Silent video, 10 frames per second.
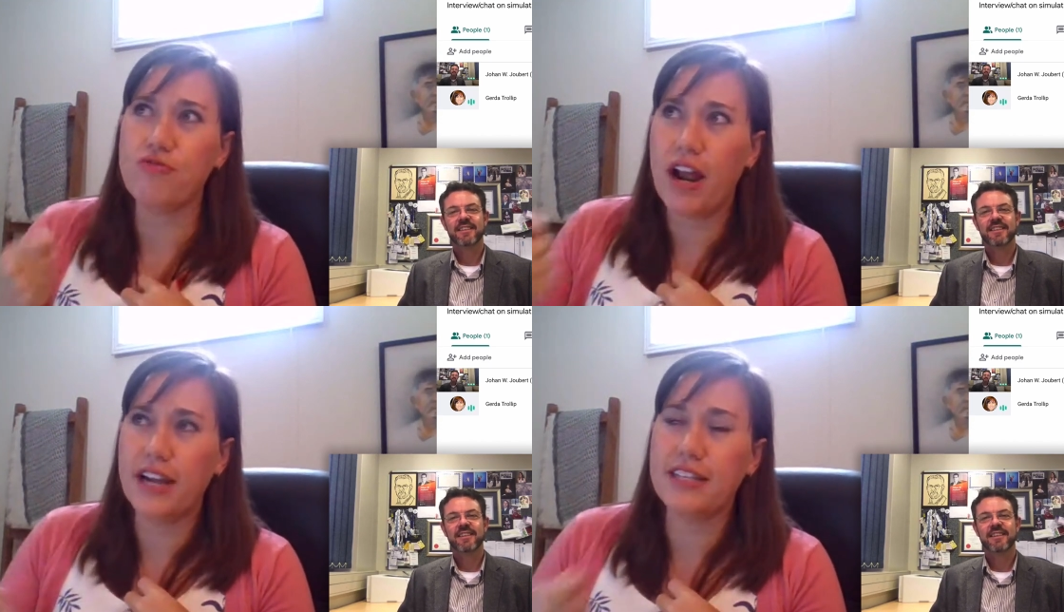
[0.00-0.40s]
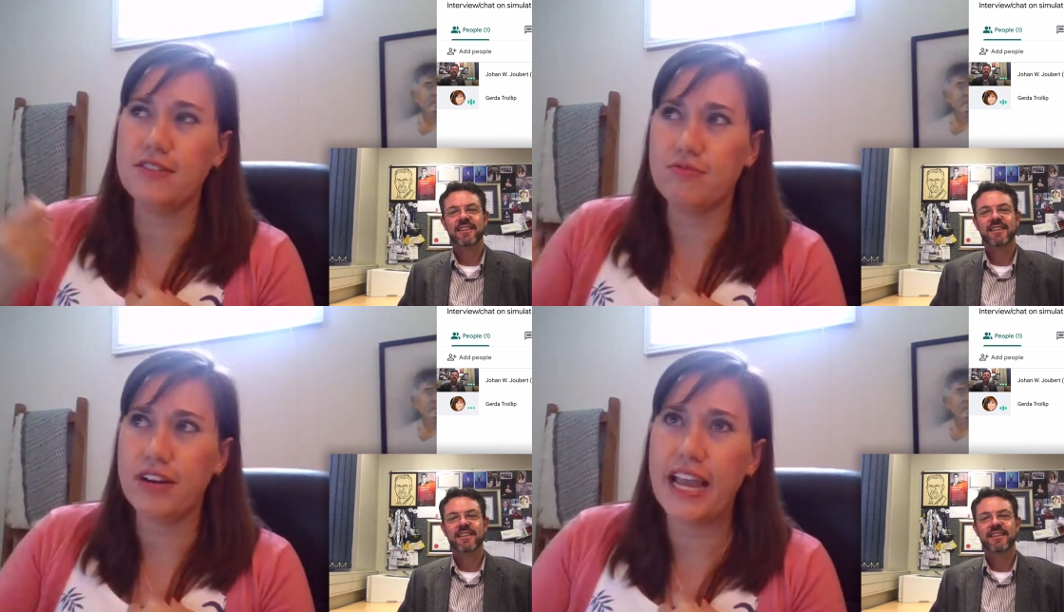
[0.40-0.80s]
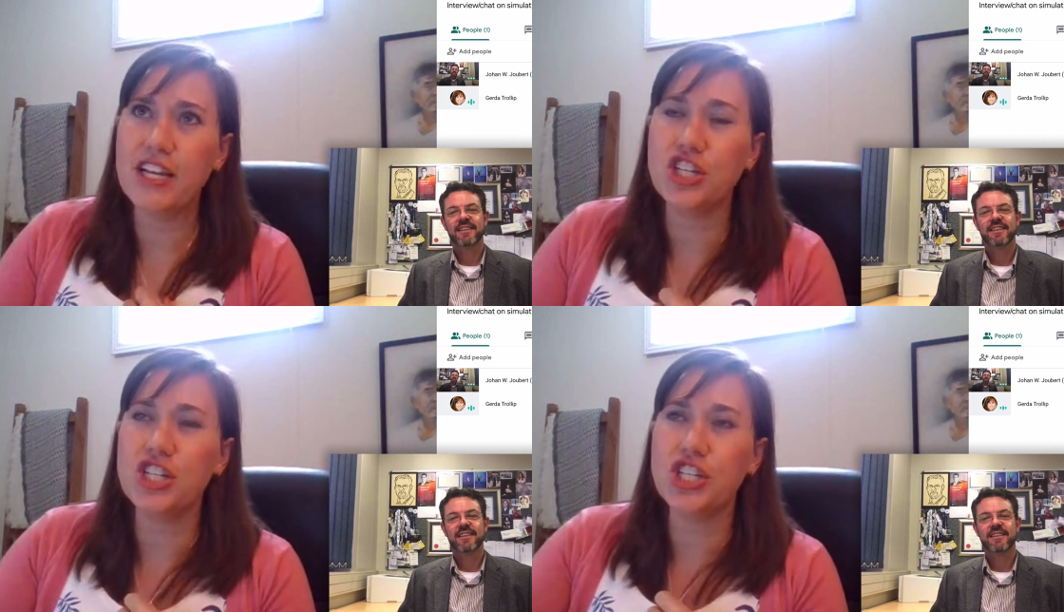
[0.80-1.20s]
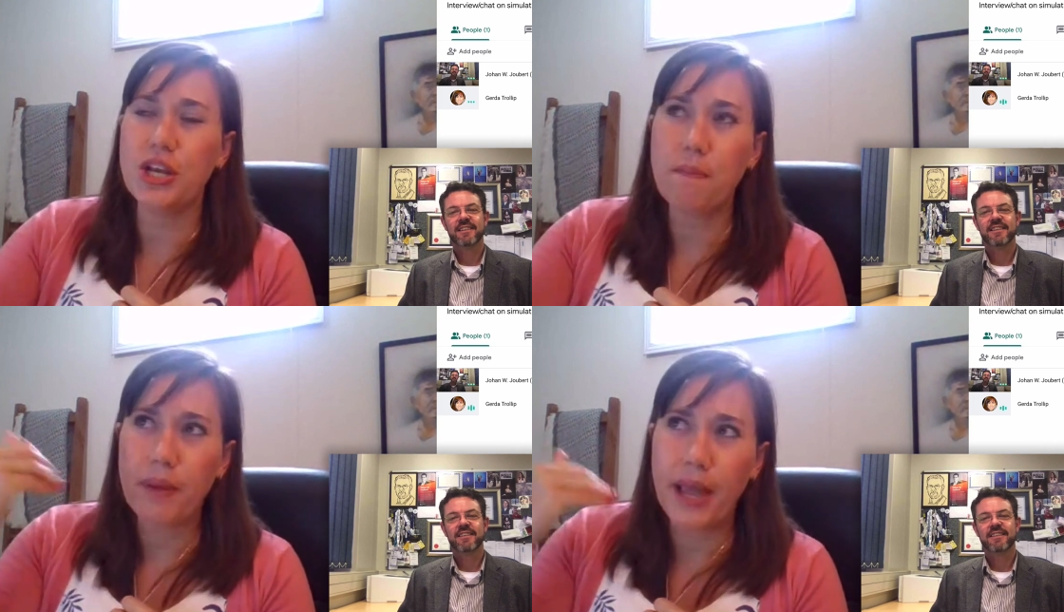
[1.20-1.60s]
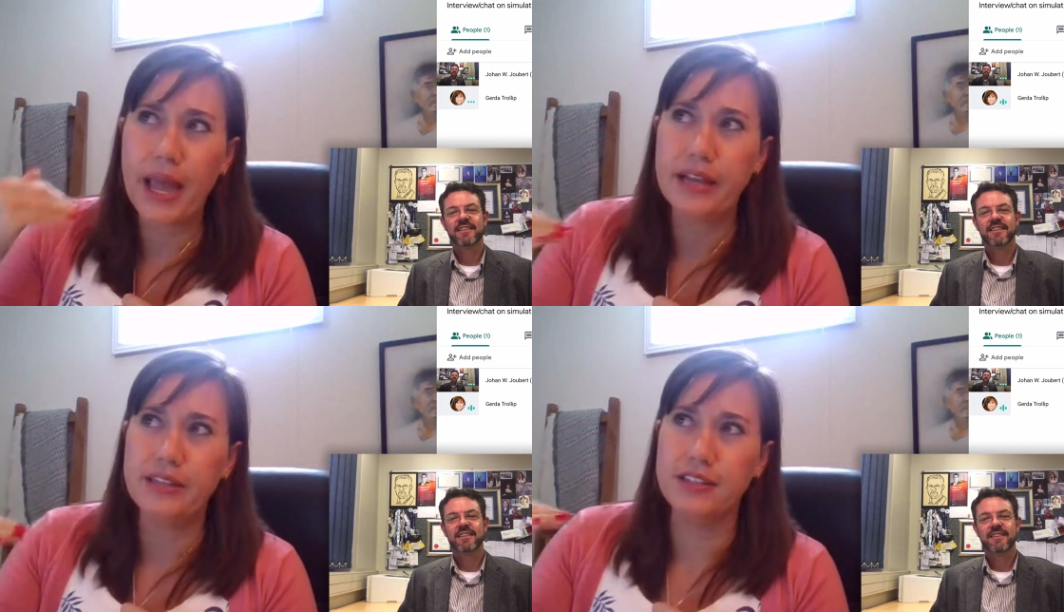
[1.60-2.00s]
Speaker 1: right relationship
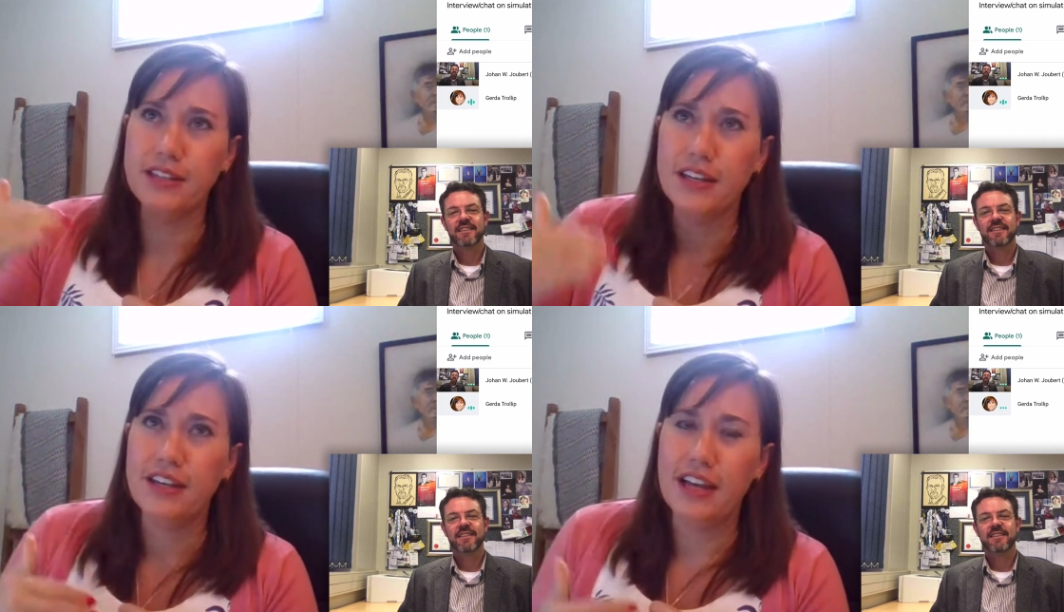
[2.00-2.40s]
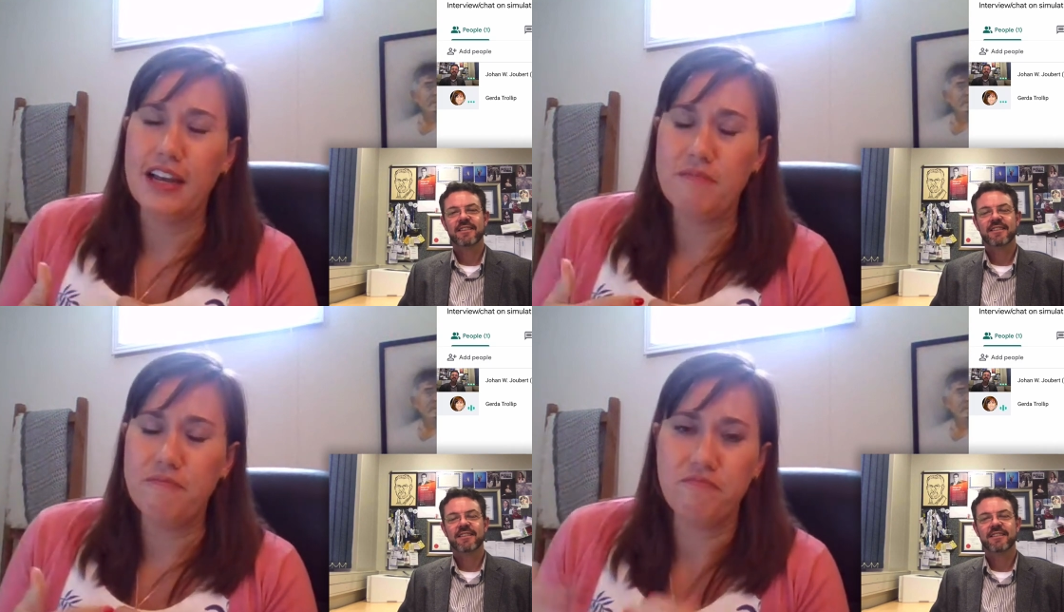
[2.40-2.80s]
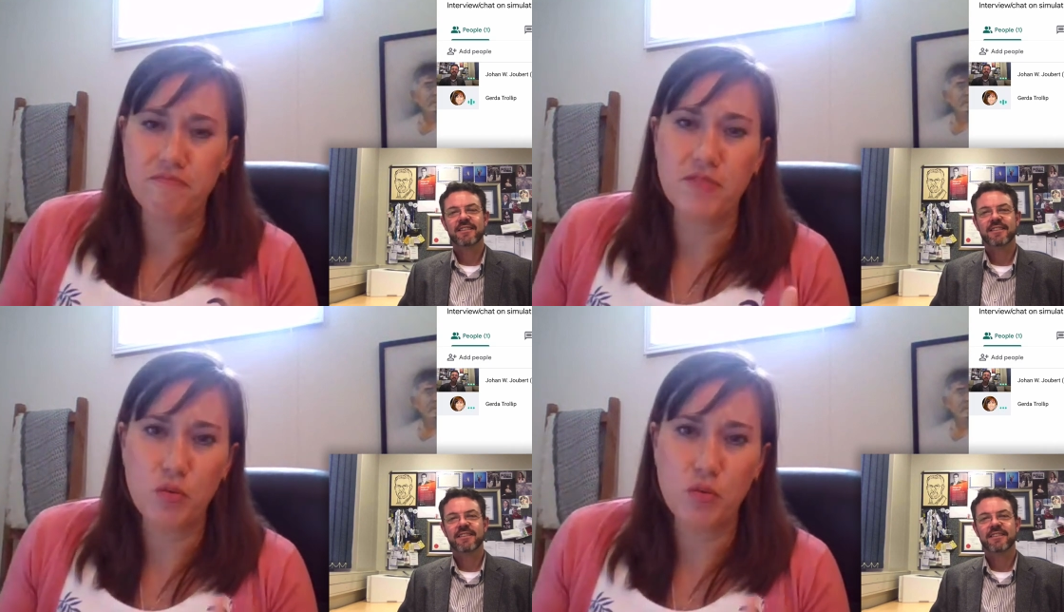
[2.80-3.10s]
and um,